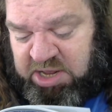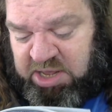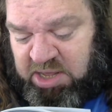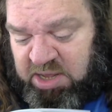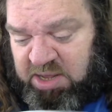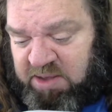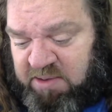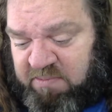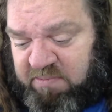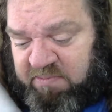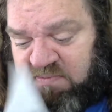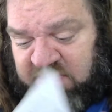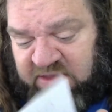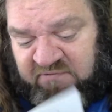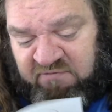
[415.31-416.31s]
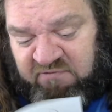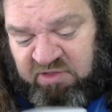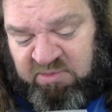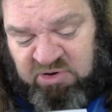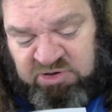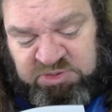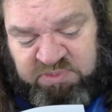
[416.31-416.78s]
Um, for the
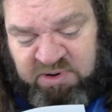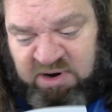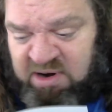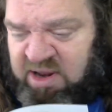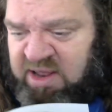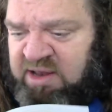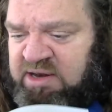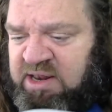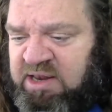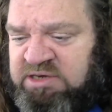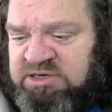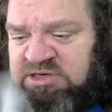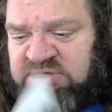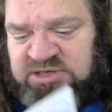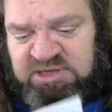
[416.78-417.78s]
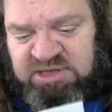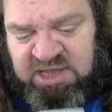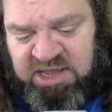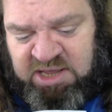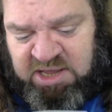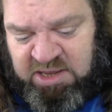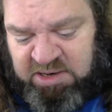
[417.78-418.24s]
most part, uh, that's
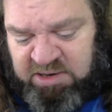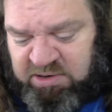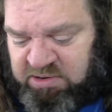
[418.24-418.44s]
the uh,